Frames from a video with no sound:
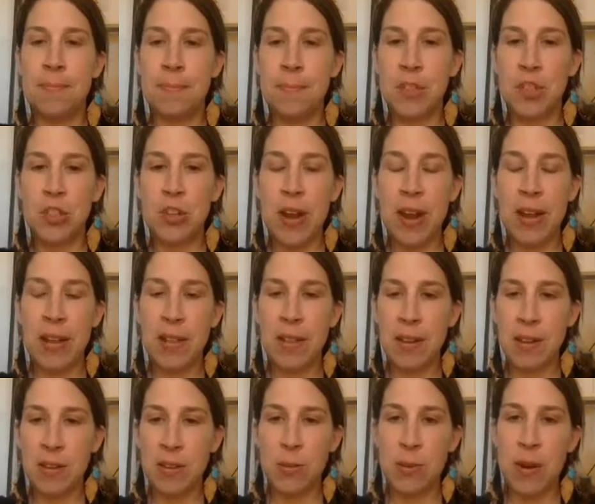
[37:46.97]

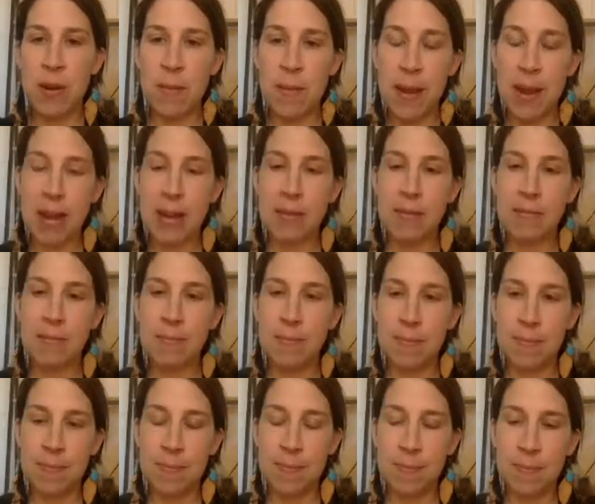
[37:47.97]
Strength is one of mine,
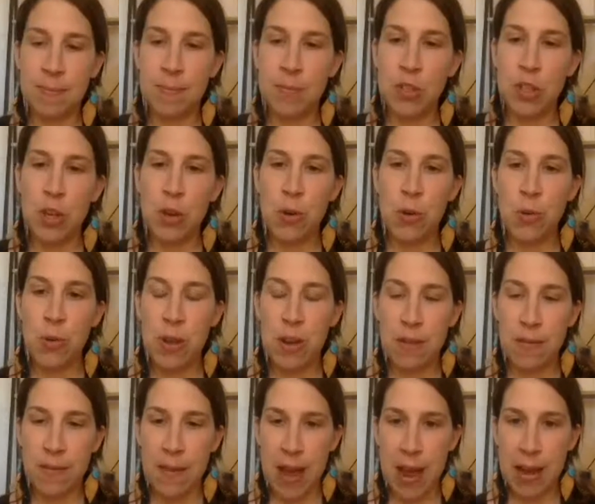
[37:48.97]
too.
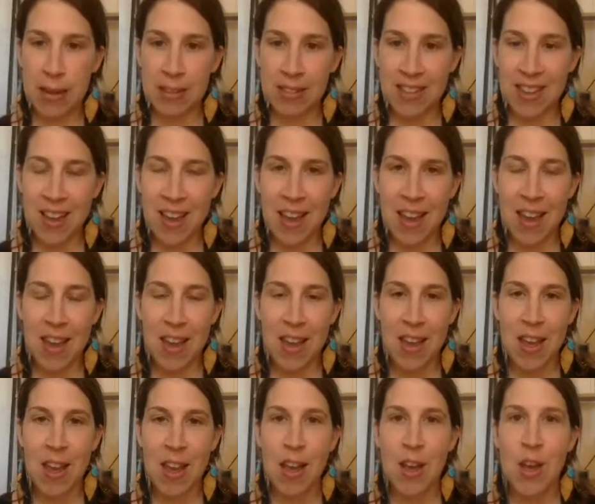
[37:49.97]
In fact,
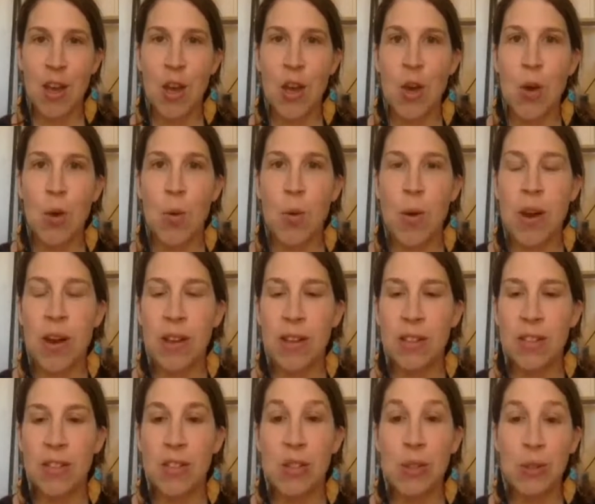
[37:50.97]
I
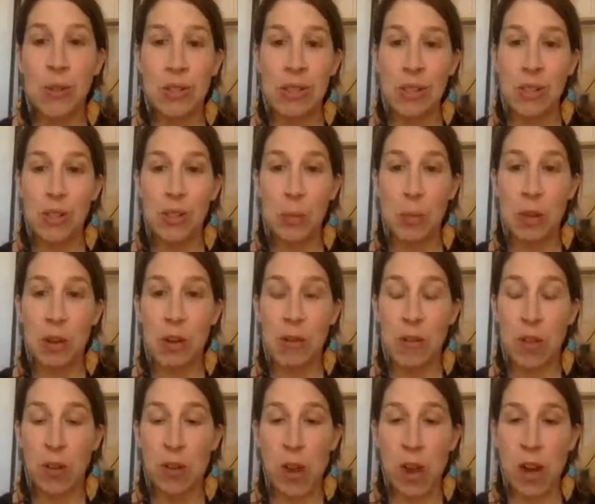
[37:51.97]
was using those
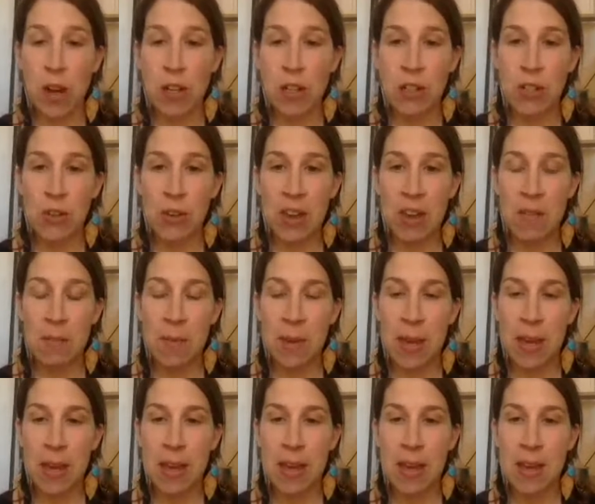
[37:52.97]
beautiful cards you gave
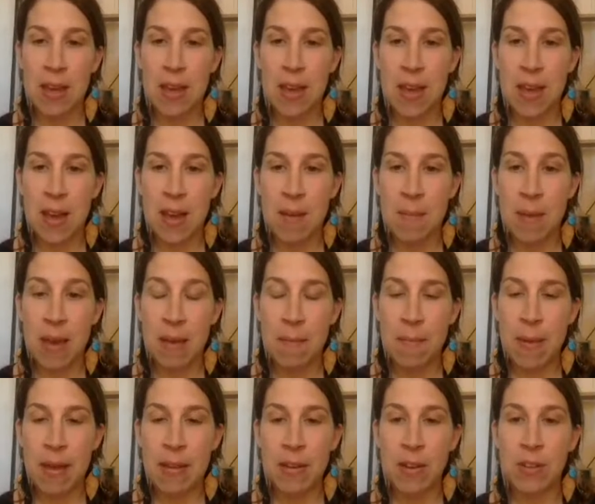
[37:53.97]
me. I've
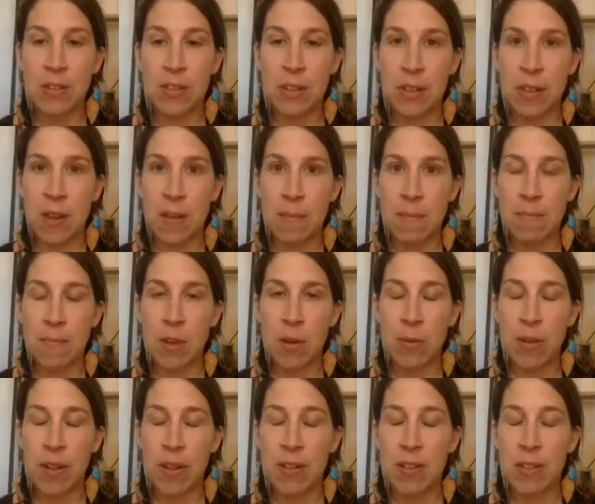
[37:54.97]
been using them. They're
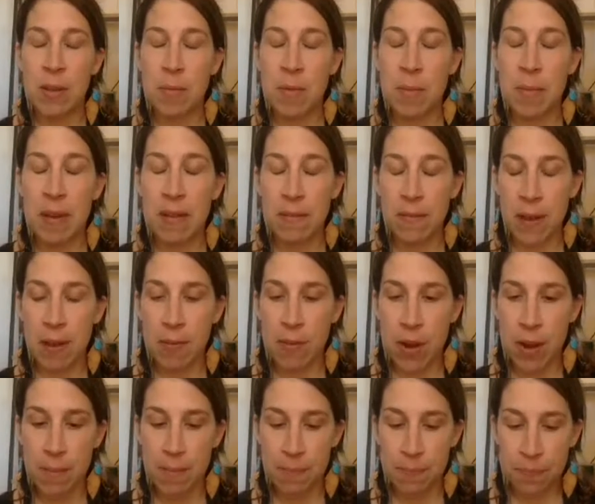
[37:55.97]
really some of my
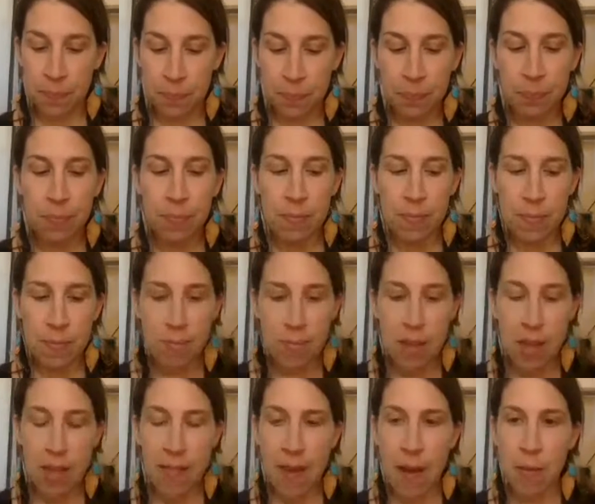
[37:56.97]
favorite.
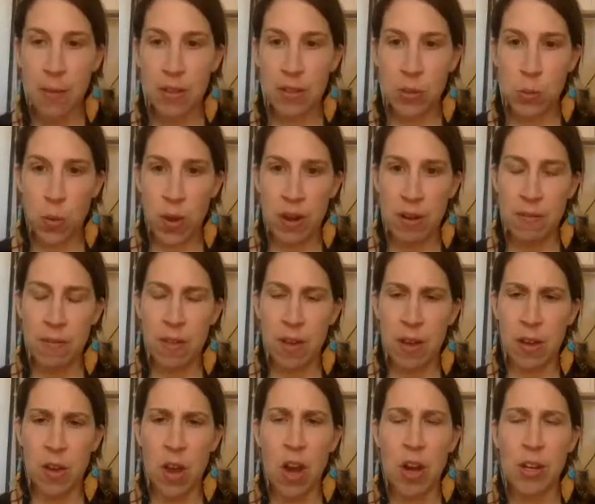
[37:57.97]
And that was one of the
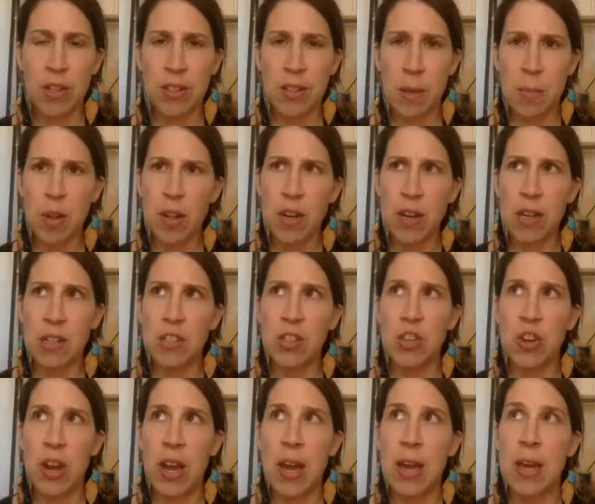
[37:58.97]
cards I pulled
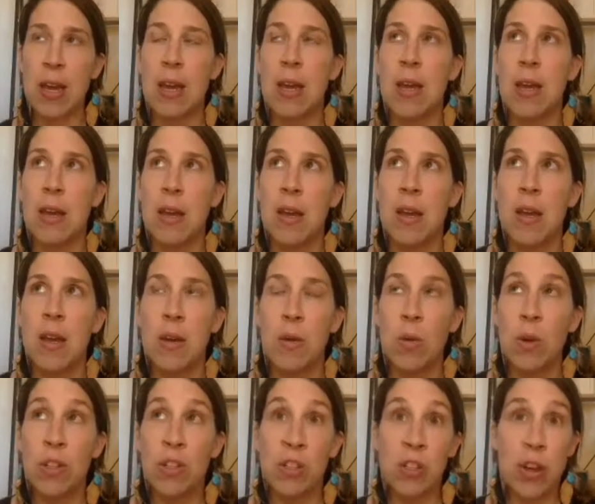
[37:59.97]
yesterday,
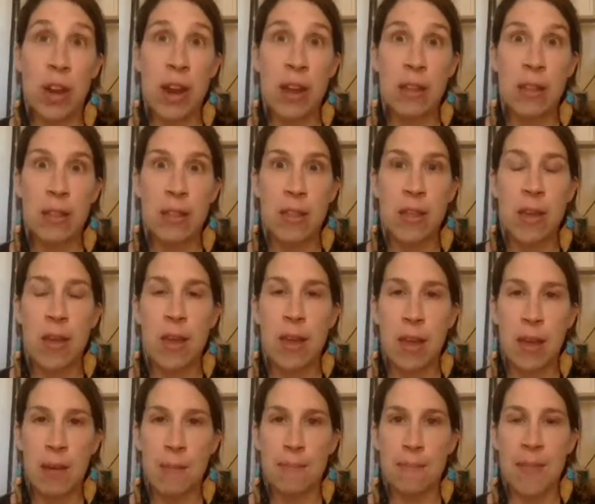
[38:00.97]
was strength.
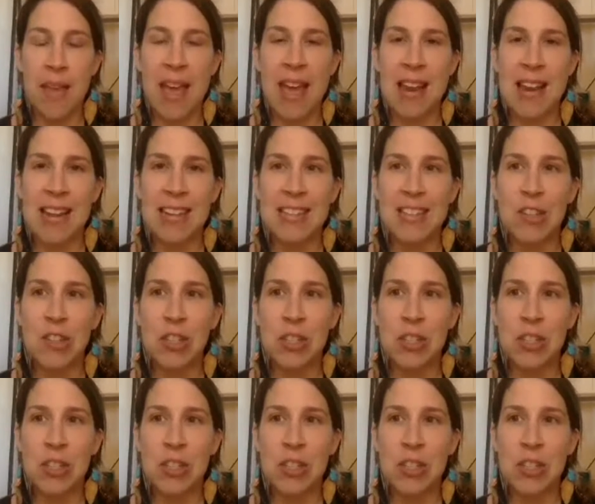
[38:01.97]
And it's such